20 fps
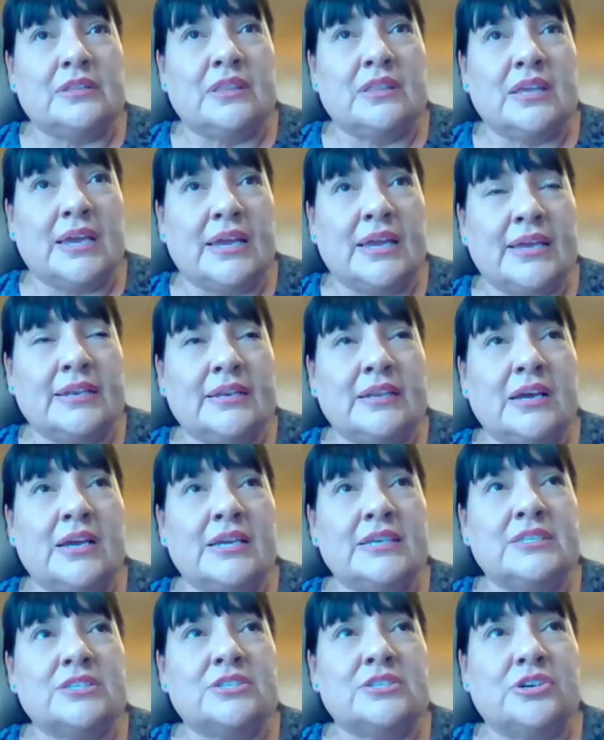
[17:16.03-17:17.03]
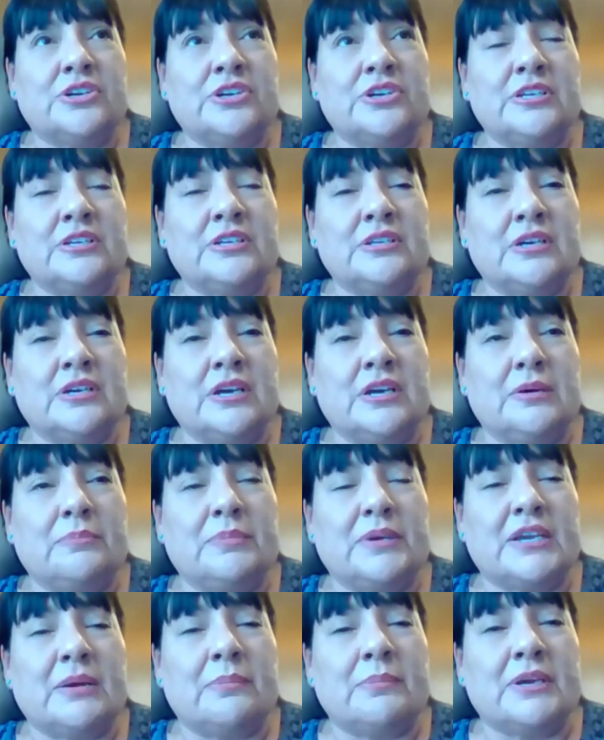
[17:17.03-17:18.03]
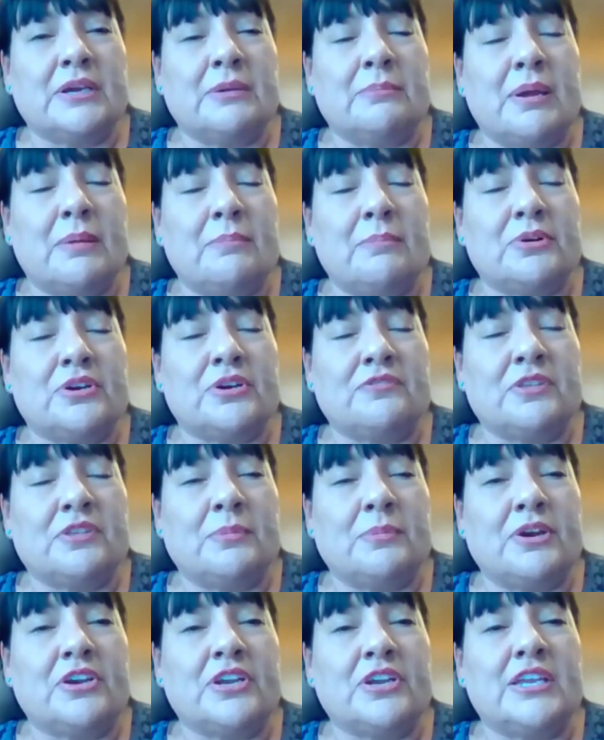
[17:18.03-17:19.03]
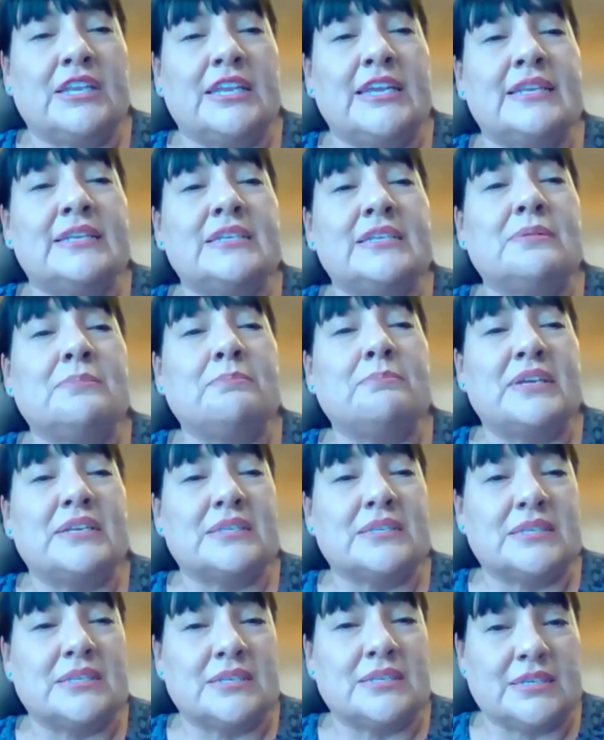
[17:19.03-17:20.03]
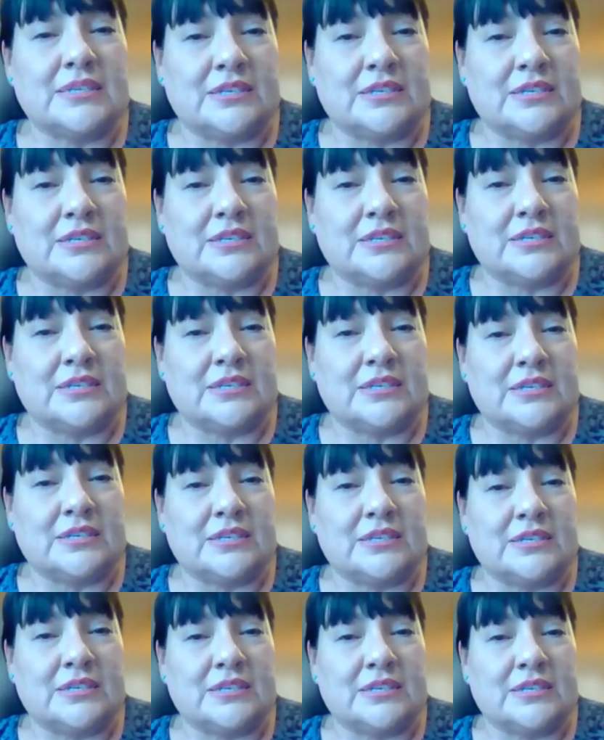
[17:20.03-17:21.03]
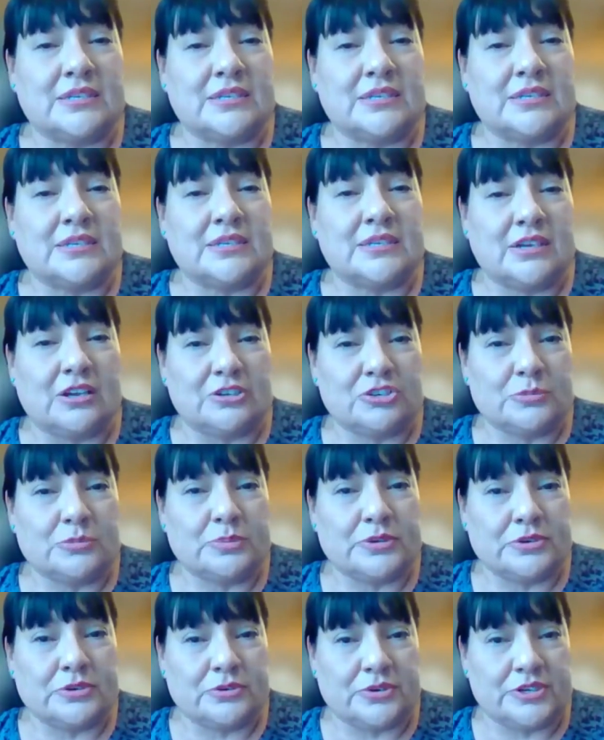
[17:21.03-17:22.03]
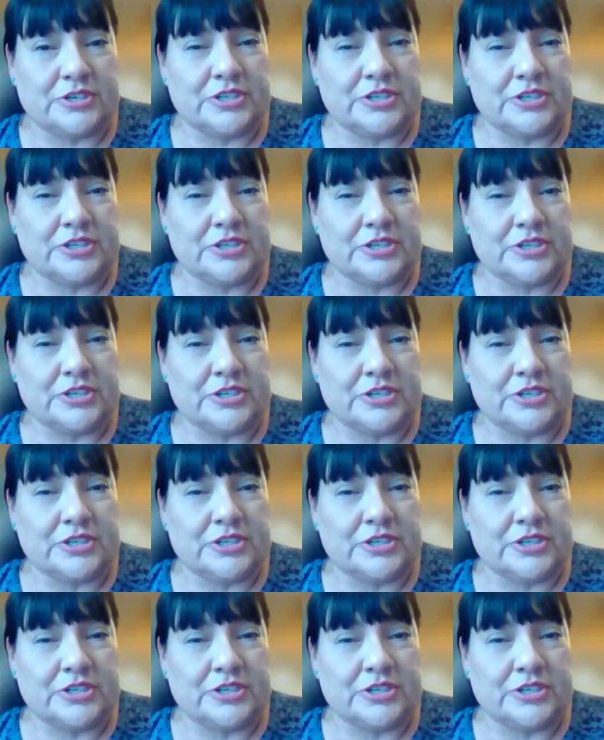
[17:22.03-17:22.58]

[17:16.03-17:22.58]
then I started becoming a member of the American Indian Business and Entrepreneurs.